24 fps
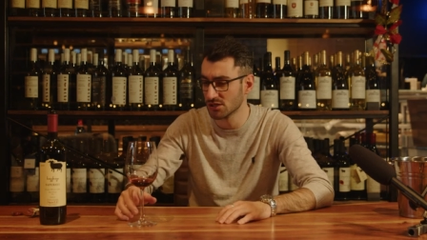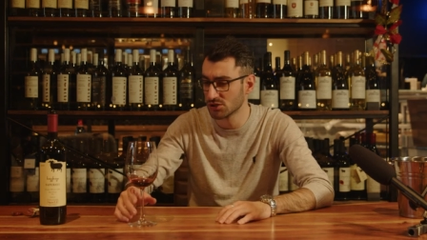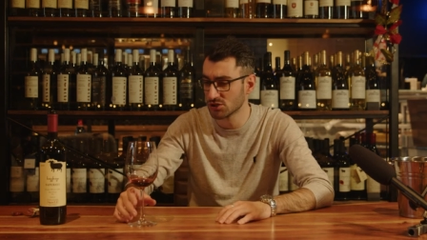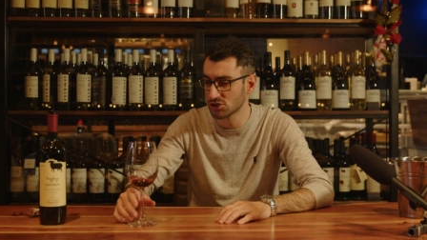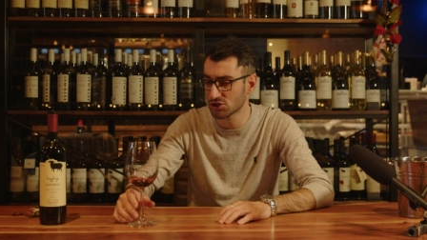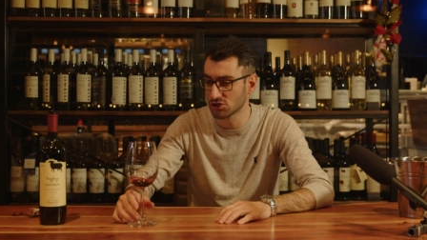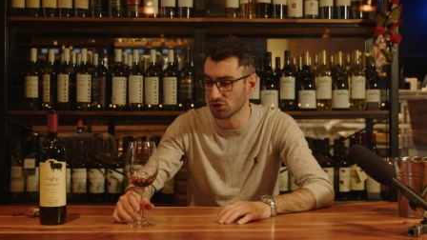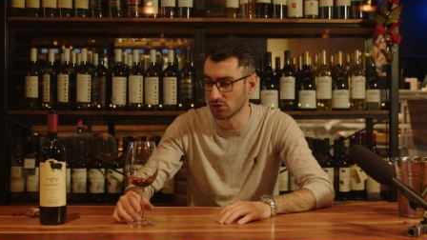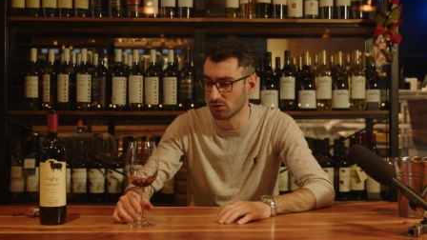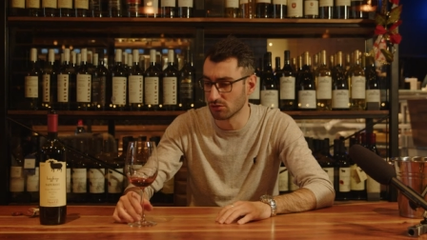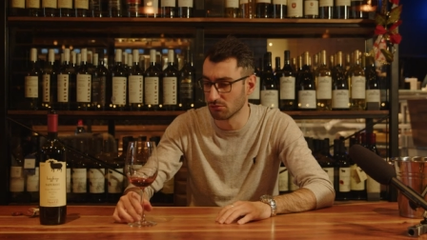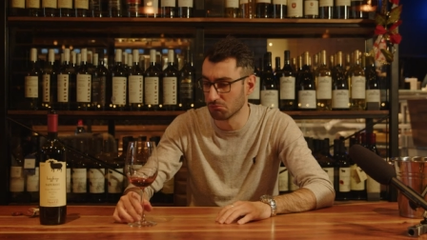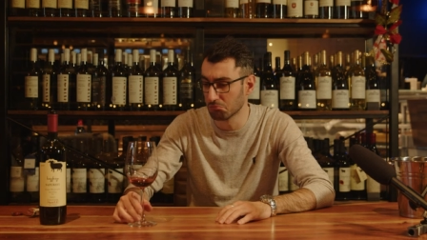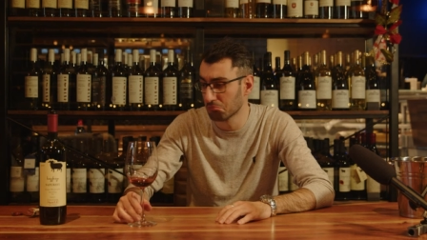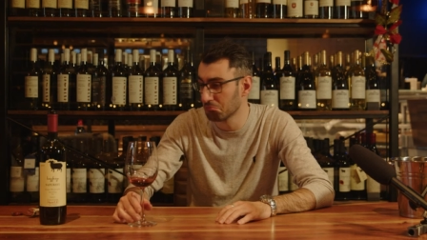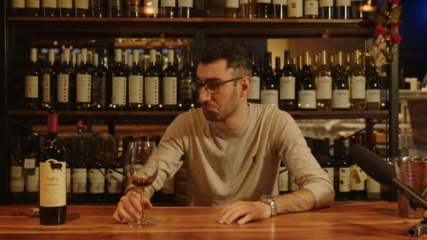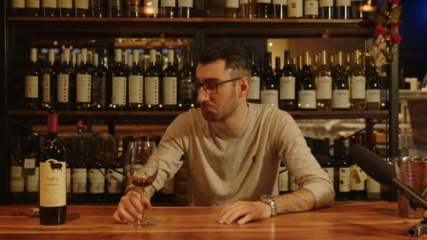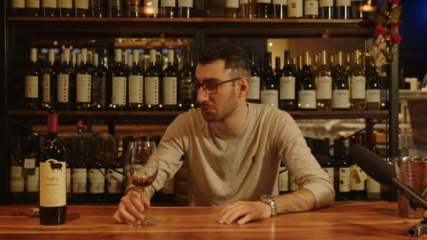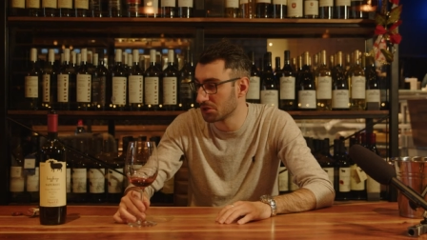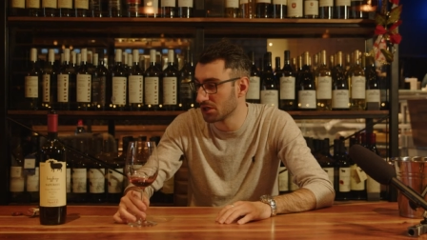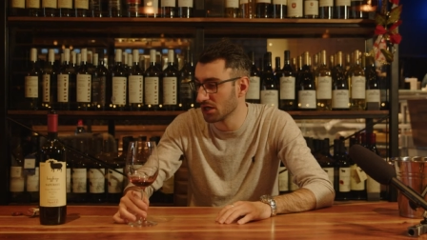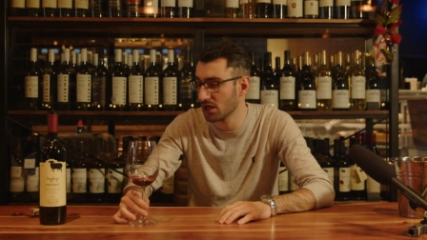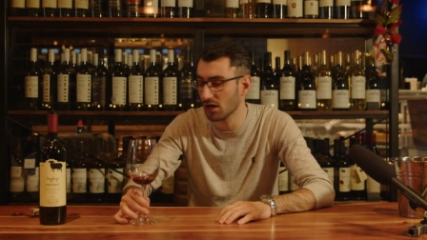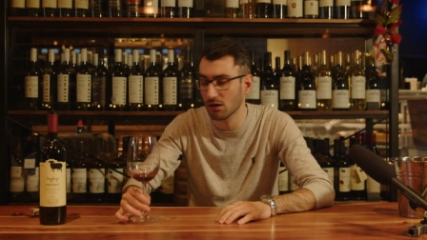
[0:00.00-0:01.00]
So
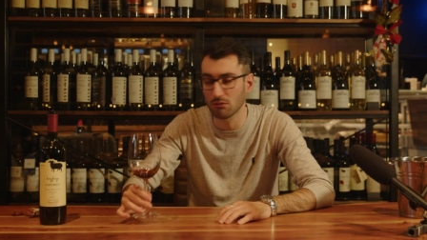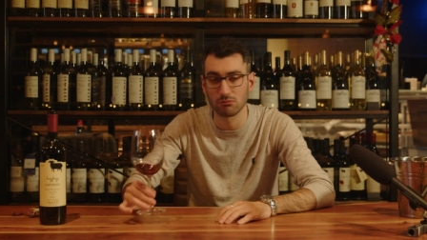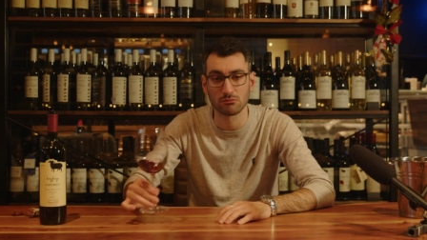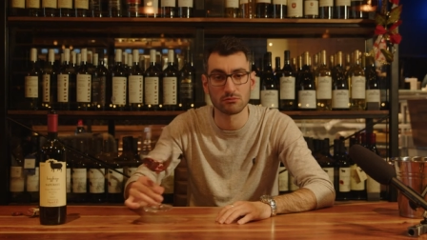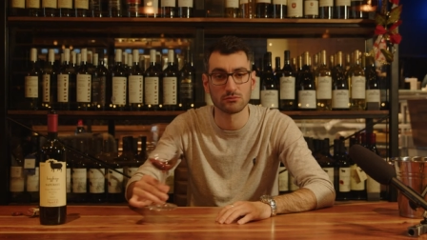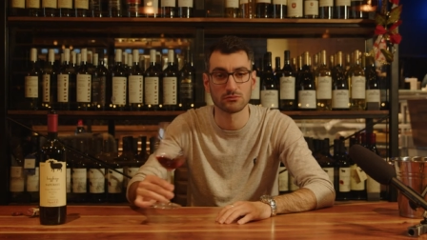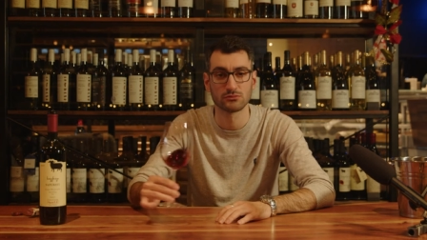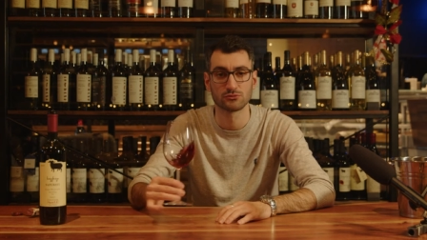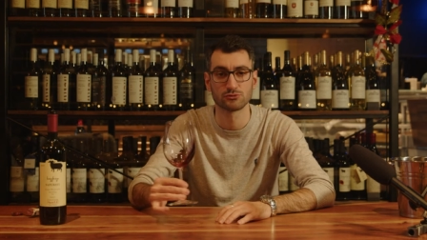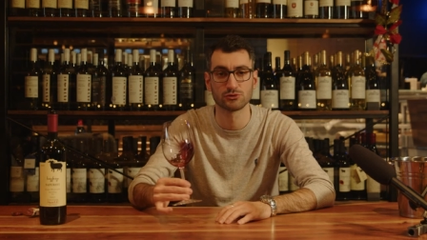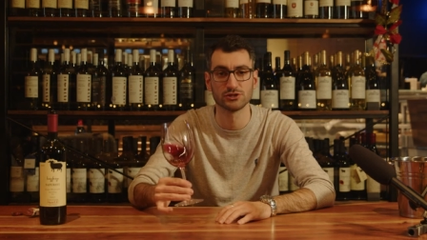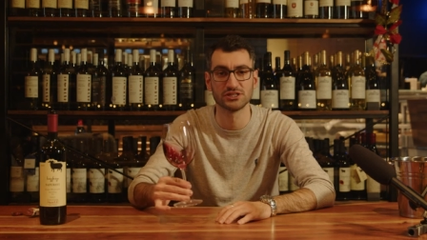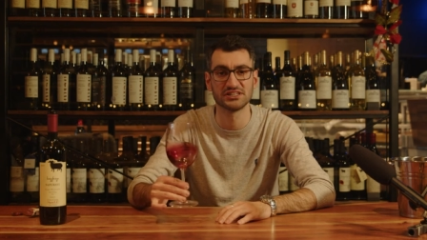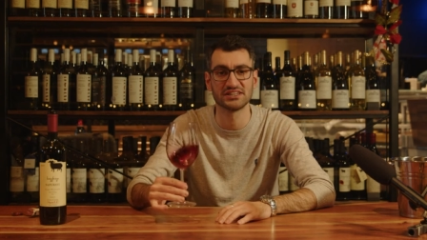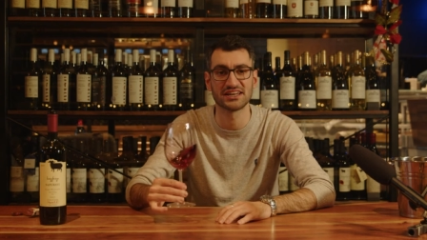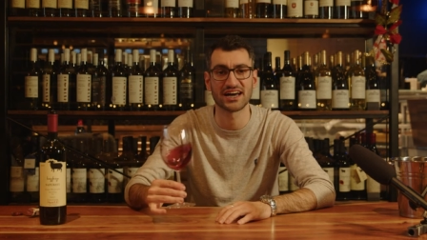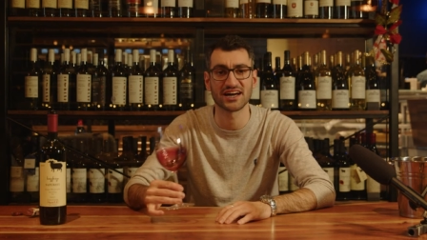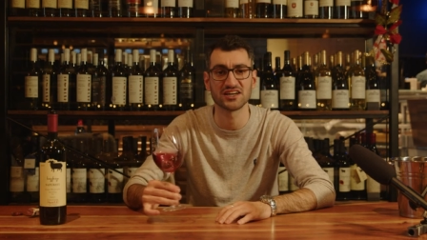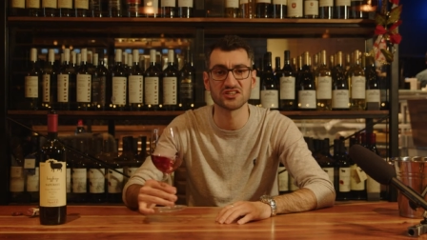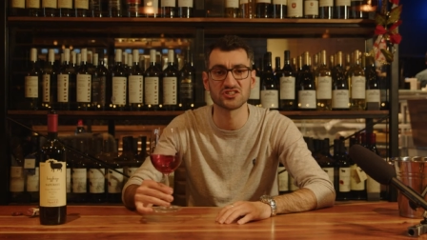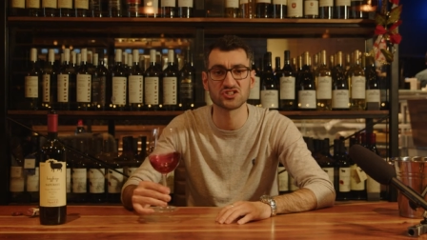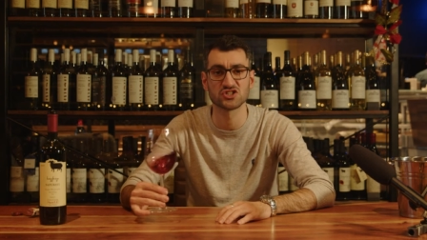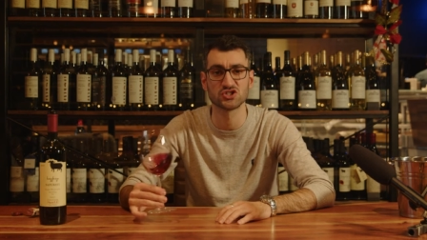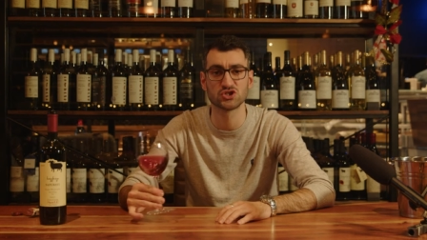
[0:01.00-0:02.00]
yeah, really
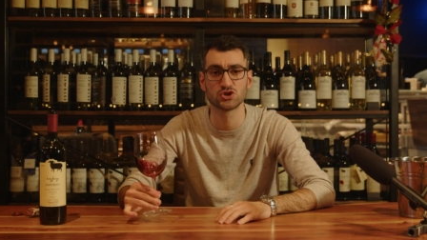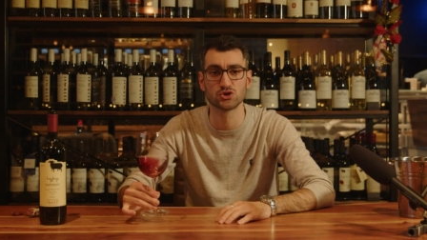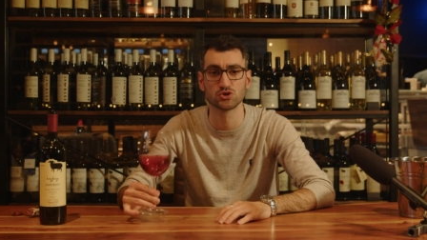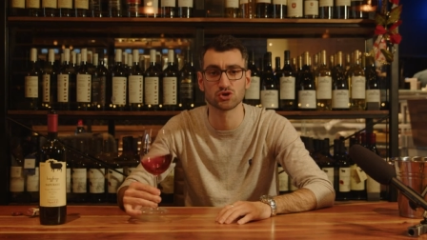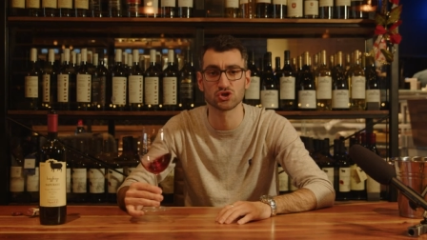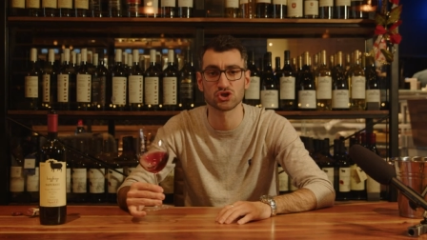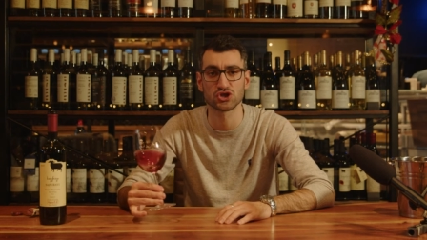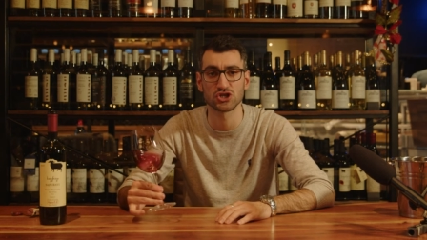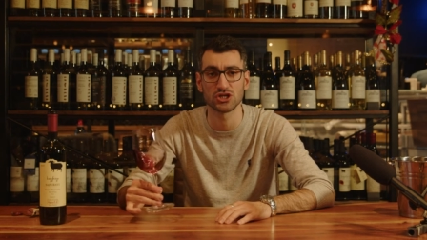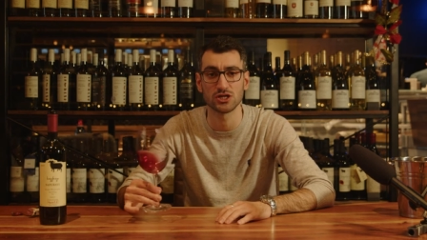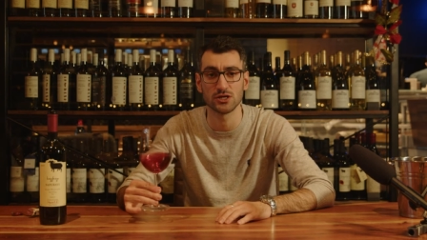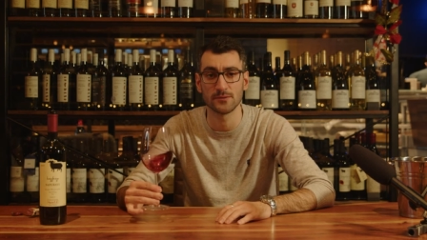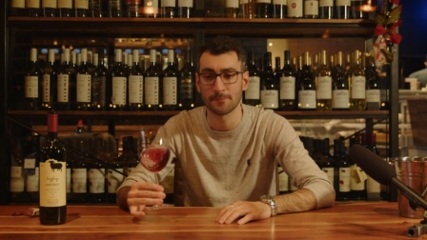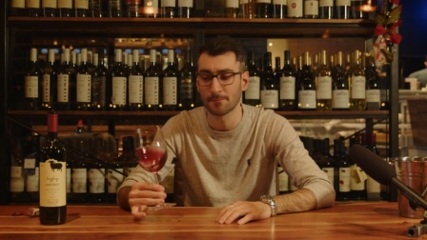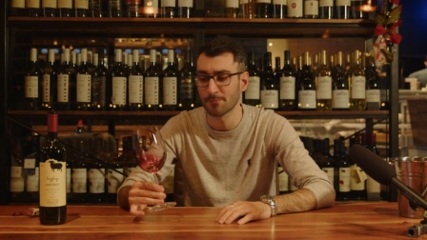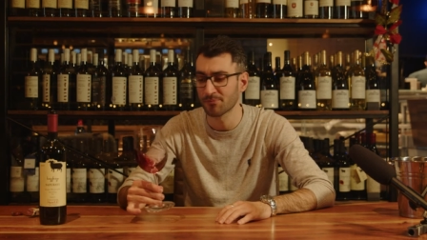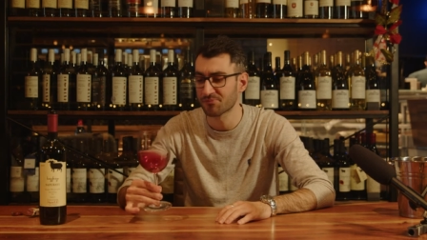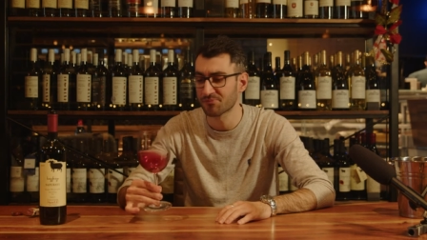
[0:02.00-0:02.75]
nice, juicy,